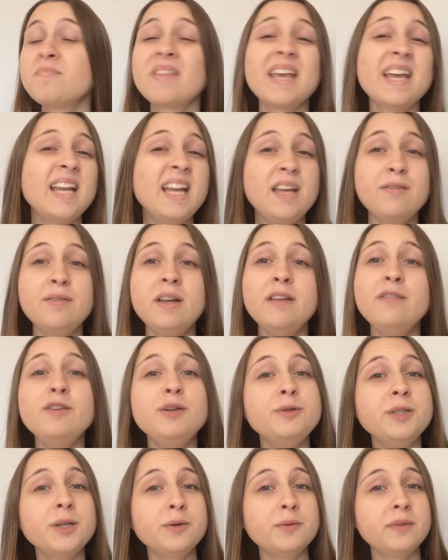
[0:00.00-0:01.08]
And even if
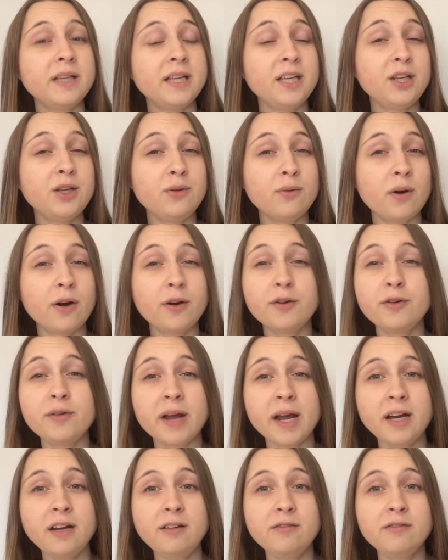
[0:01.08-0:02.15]
you don't think you are
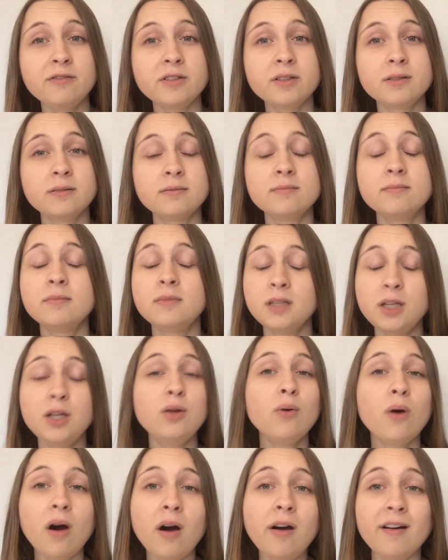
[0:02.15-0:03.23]
creative,
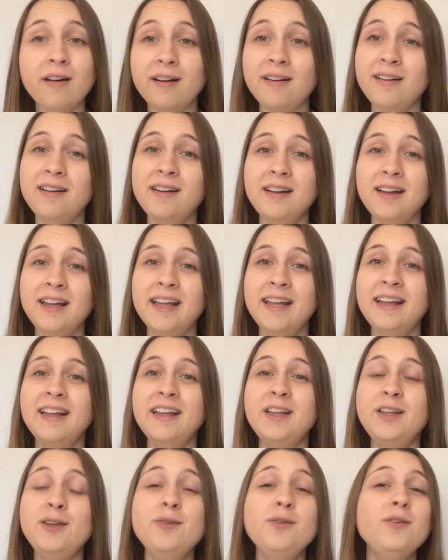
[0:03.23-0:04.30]
you are.
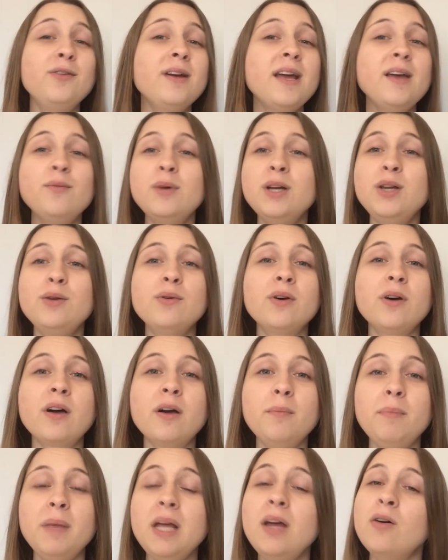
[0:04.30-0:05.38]
You create when you cook
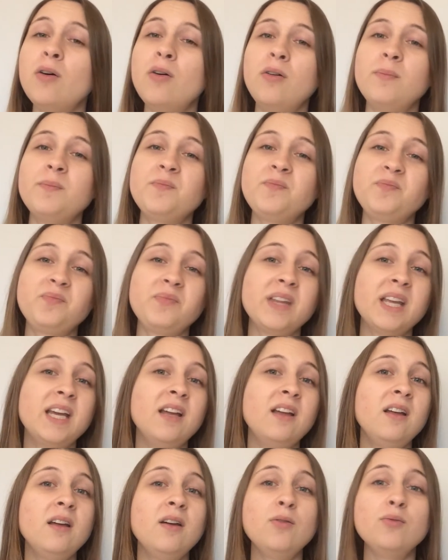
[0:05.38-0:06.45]
a meal,
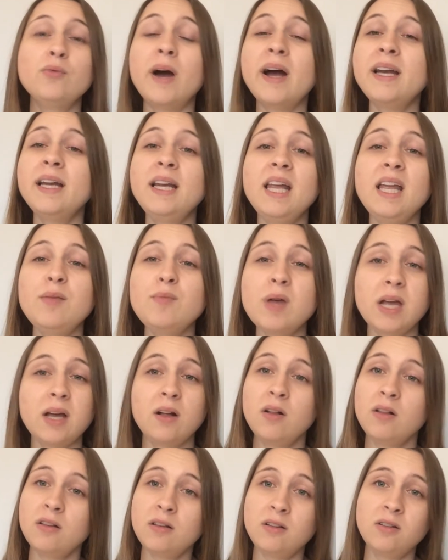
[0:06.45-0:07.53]
write an
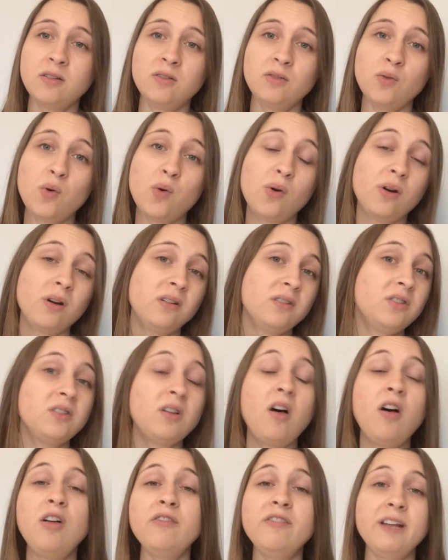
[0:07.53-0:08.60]
email, or
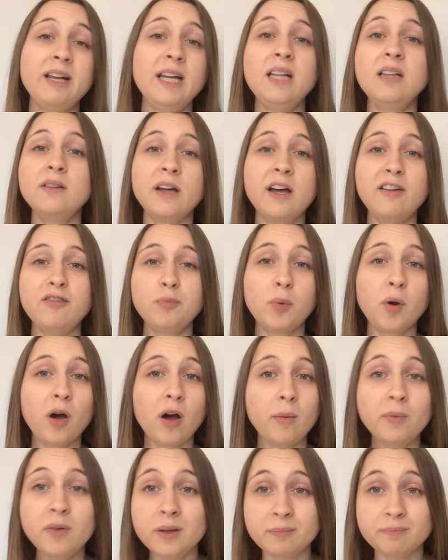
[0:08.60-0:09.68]
solve any life
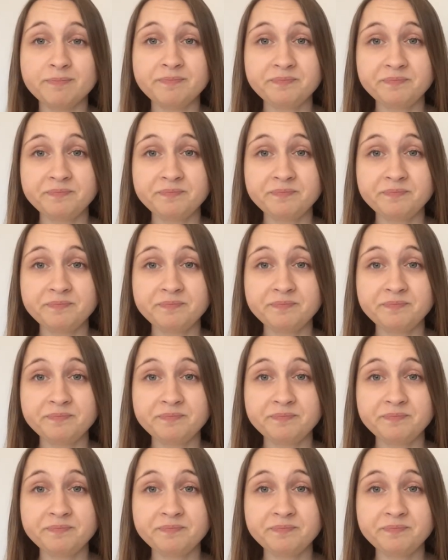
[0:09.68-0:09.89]
problem.